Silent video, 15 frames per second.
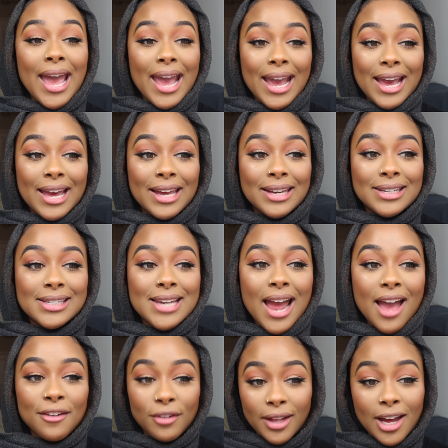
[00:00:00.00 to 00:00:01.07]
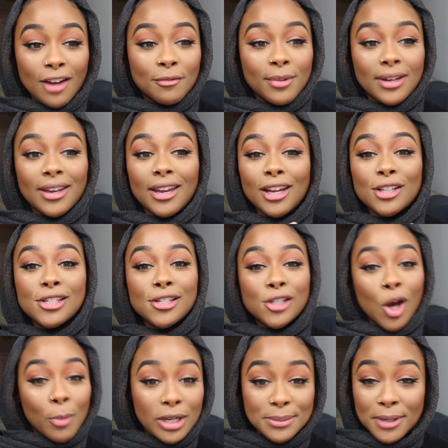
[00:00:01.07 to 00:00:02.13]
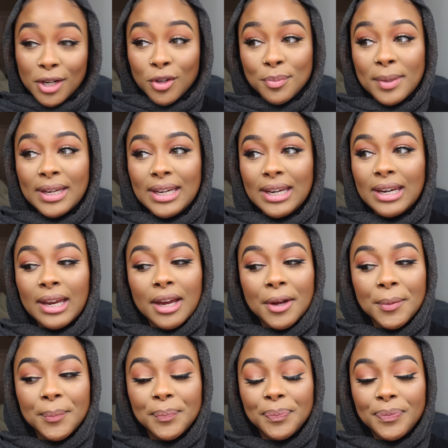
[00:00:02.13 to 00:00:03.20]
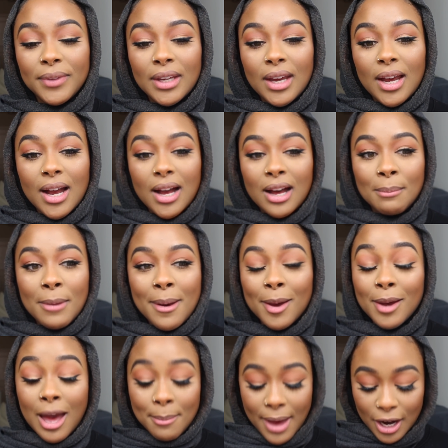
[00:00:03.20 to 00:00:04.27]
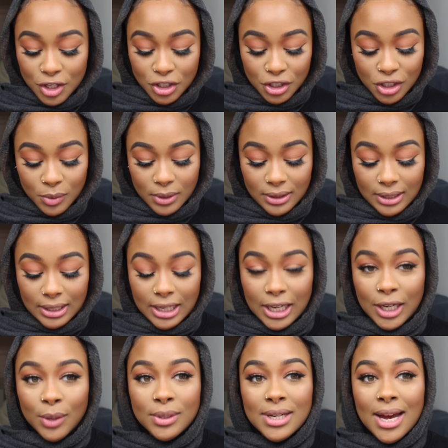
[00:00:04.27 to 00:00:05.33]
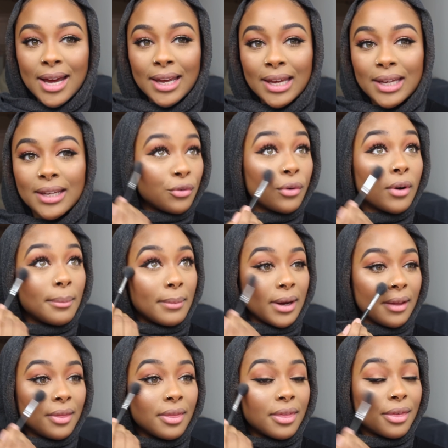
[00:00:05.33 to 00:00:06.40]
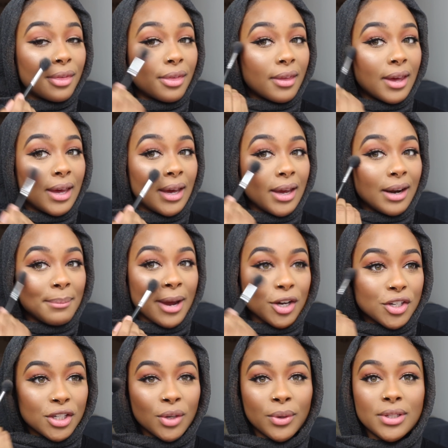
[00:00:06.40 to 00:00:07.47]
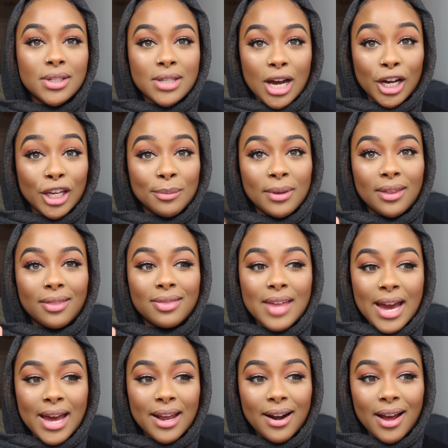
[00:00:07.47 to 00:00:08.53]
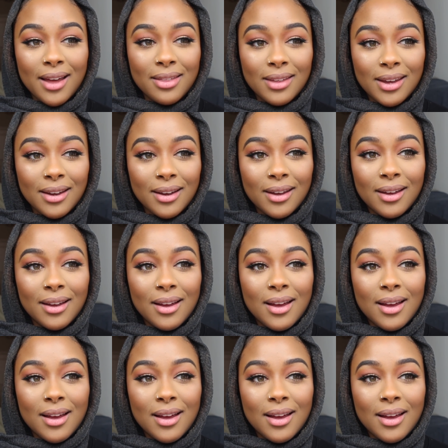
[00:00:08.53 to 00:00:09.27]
And I feel like I've been getting so much better with my eating. I'm actually doing the keto diet for a month, and I'm actually going to document that, I think.